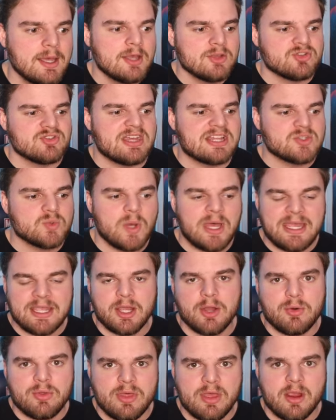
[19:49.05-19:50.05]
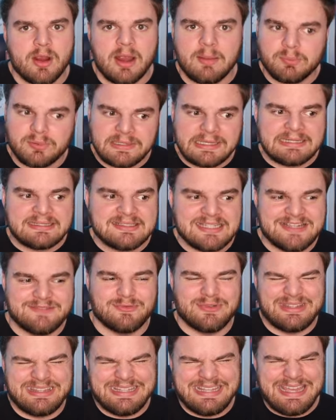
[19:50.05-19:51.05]
So that's why I go there. I play it safe
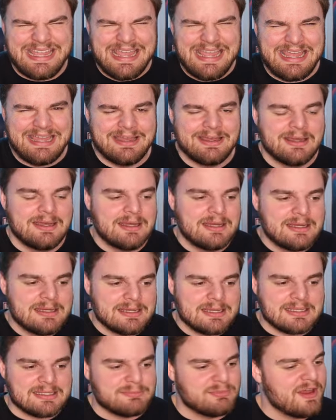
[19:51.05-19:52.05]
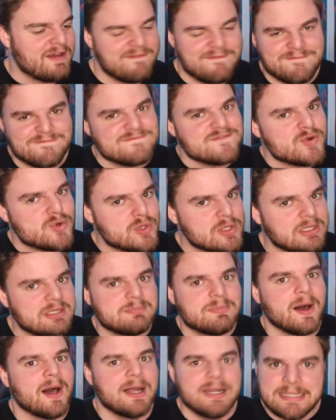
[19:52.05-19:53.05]
with eh, because I'm not fully
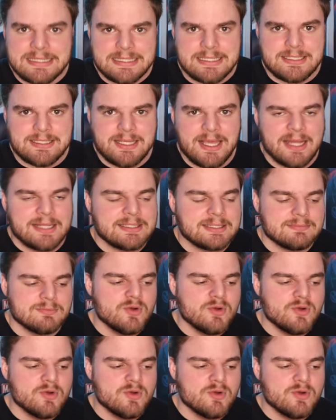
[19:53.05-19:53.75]
bought in yet.